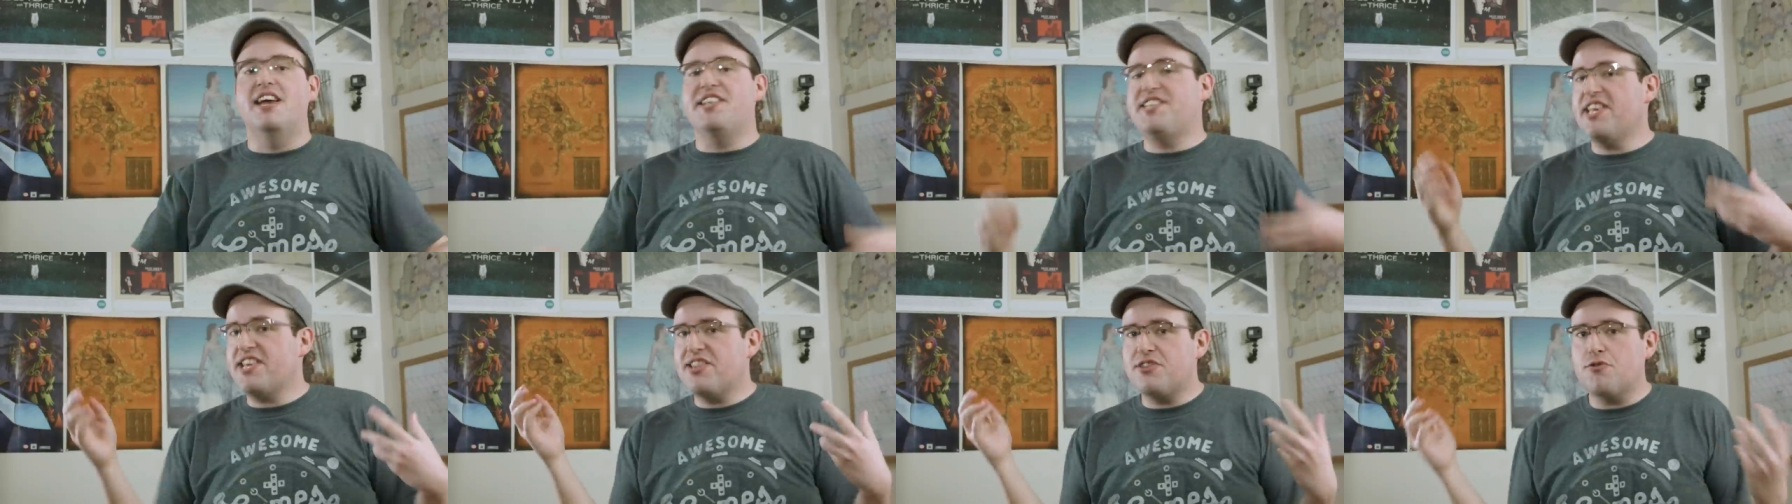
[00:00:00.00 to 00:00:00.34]

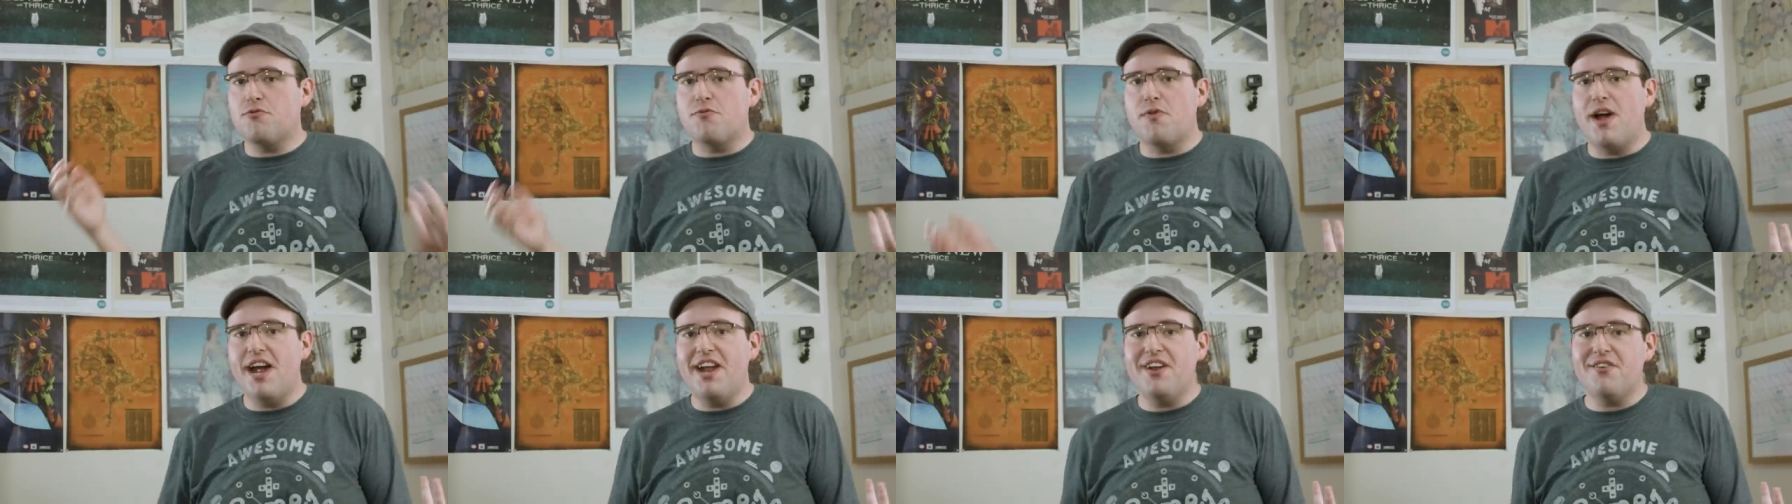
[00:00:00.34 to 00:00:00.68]
It's like the
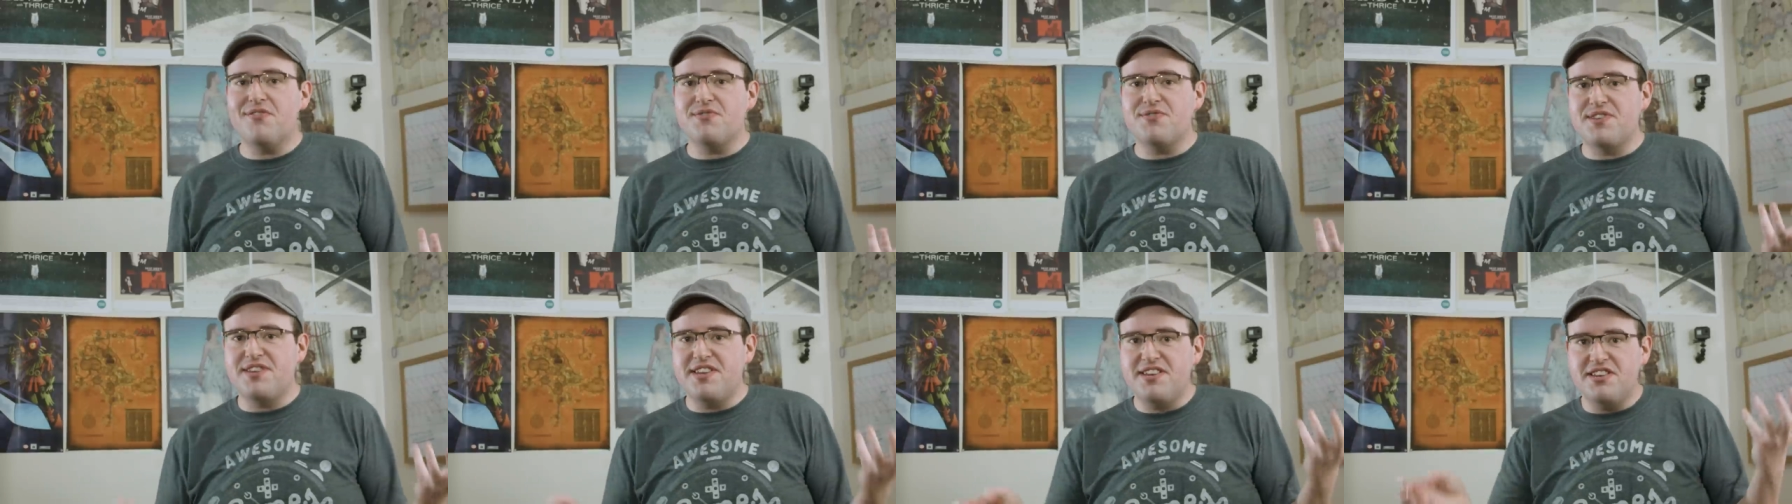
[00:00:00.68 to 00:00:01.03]

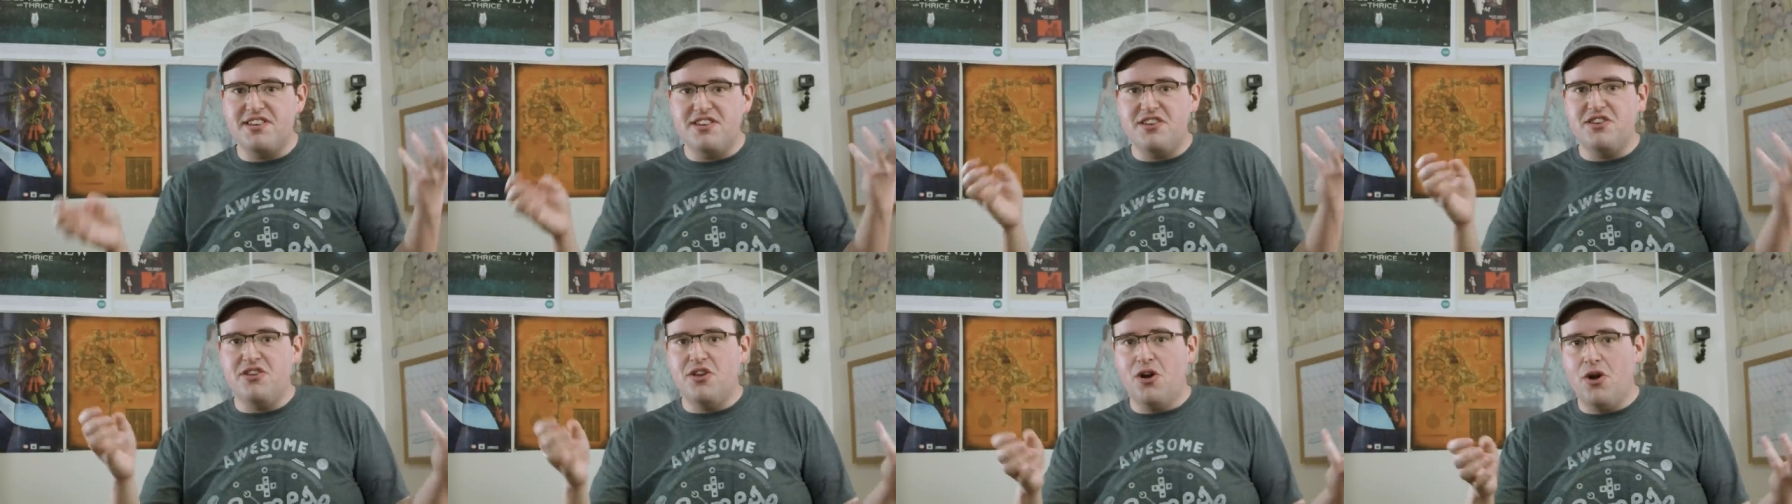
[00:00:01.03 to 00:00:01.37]
writers
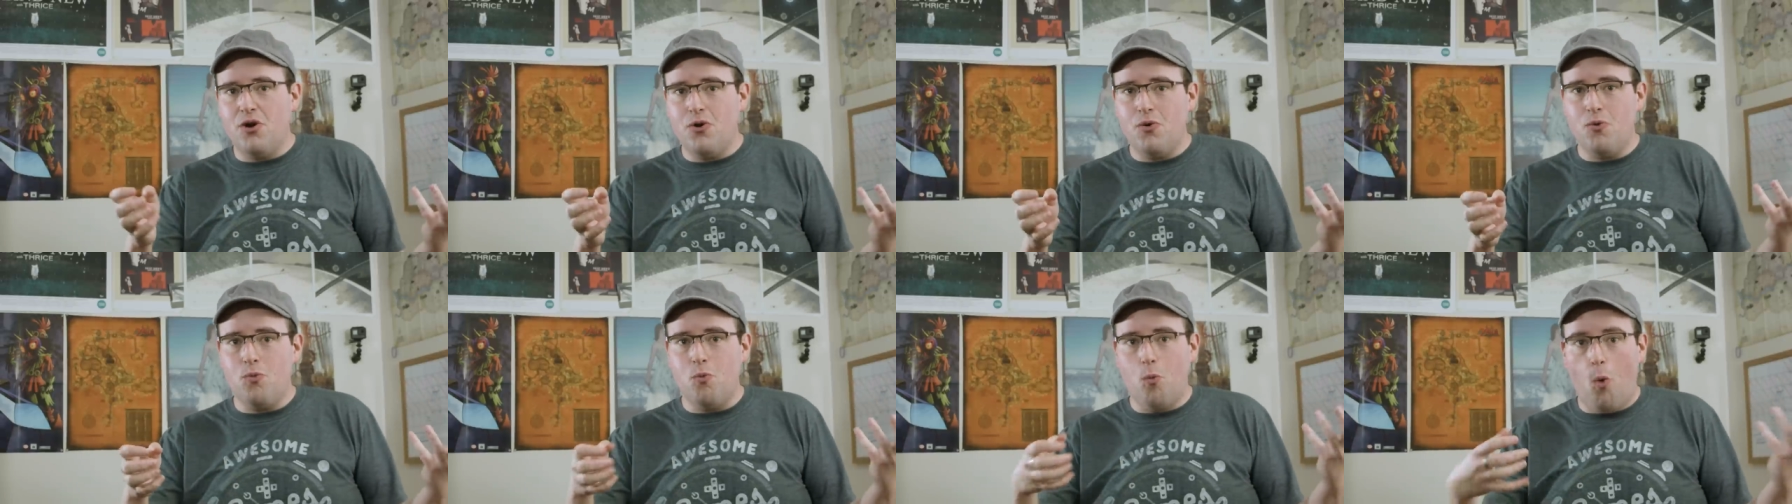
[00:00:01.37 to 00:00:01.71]
didn't
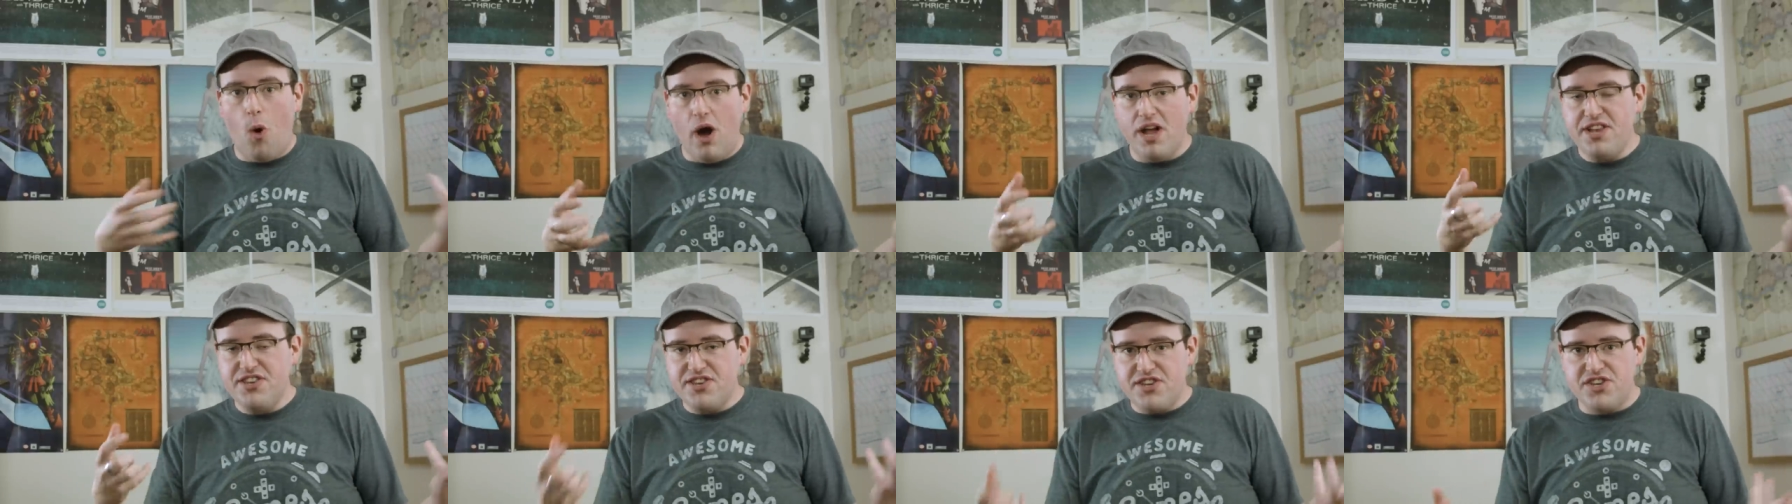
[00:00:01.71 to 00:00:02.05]
know
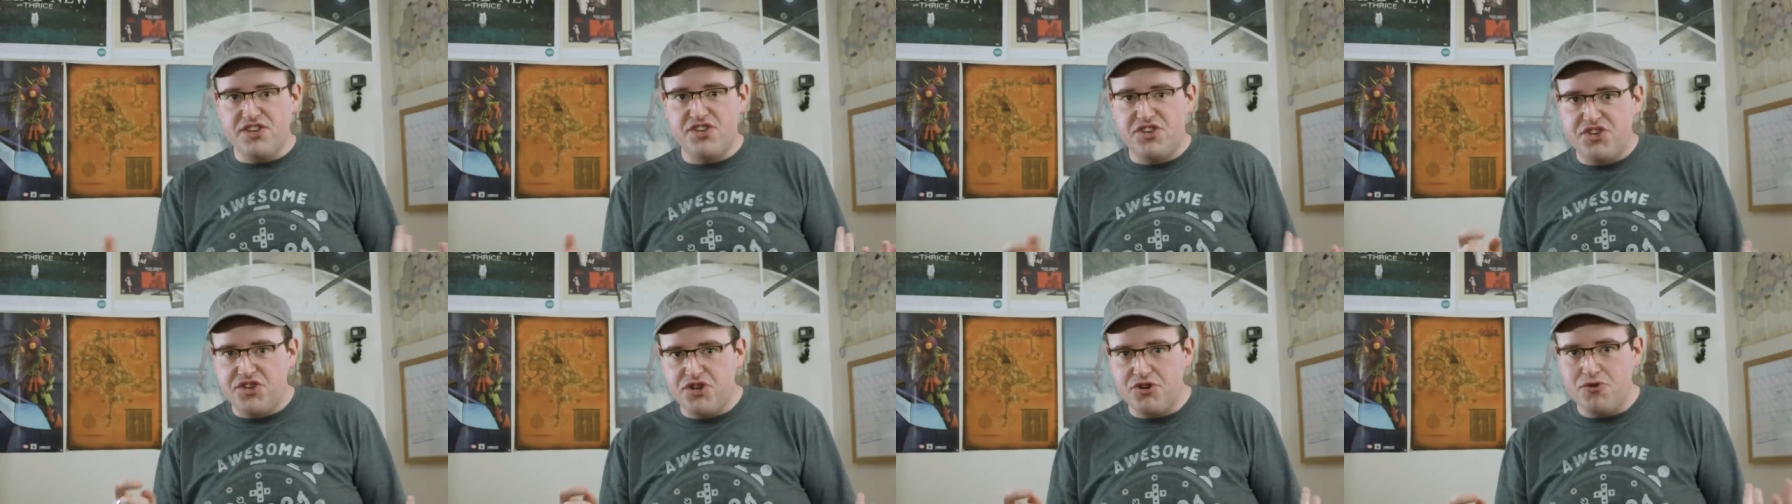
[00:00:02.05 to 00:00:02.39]
what to
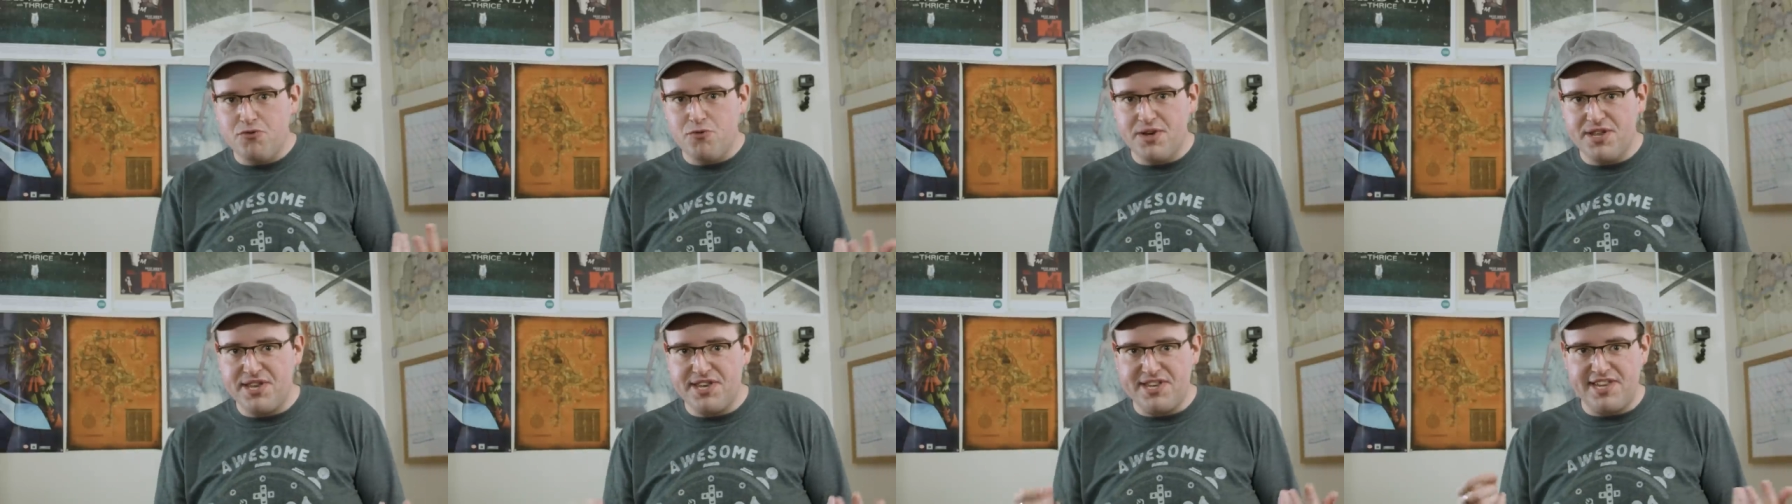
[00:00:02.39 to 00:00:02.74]
do
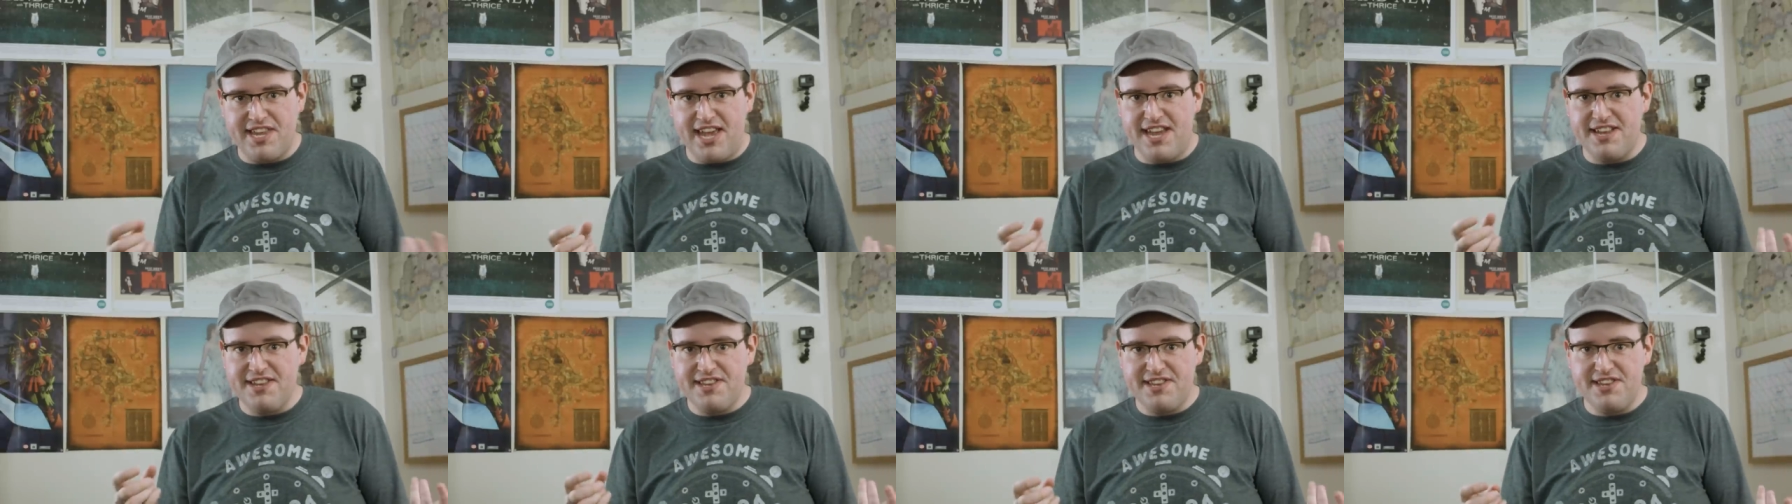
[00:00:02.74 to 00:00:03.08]
with
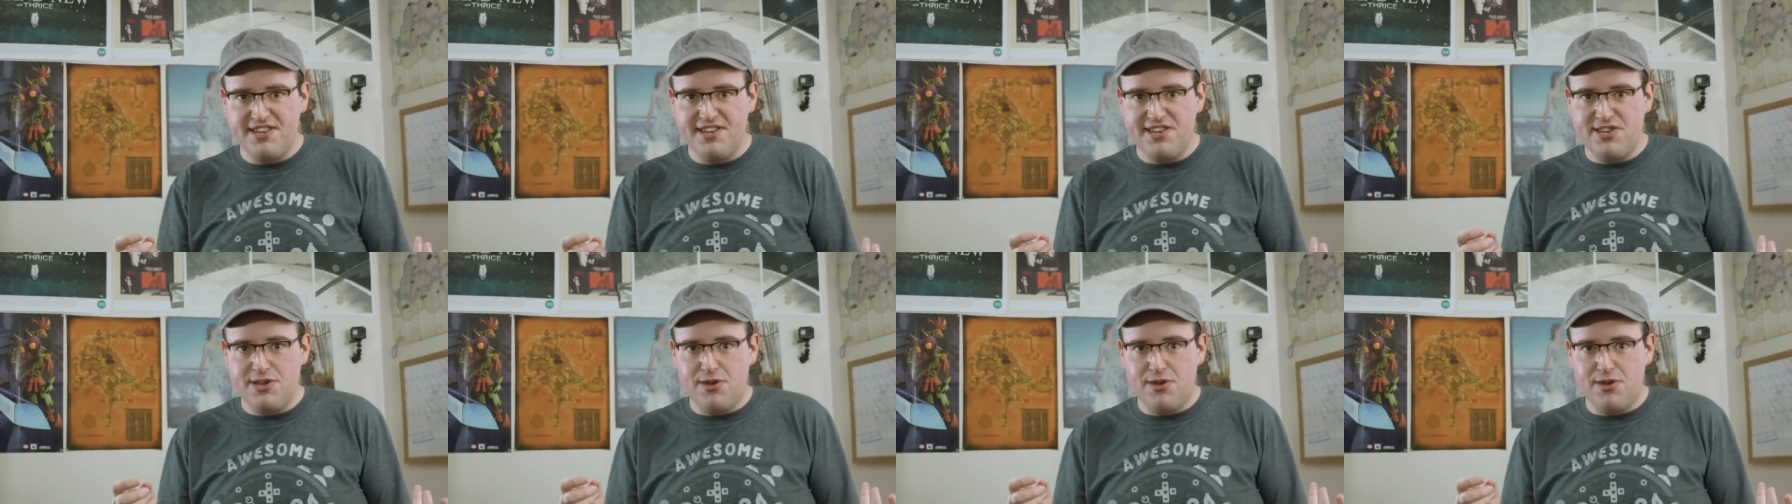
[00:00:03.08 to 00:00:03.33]
Sansa,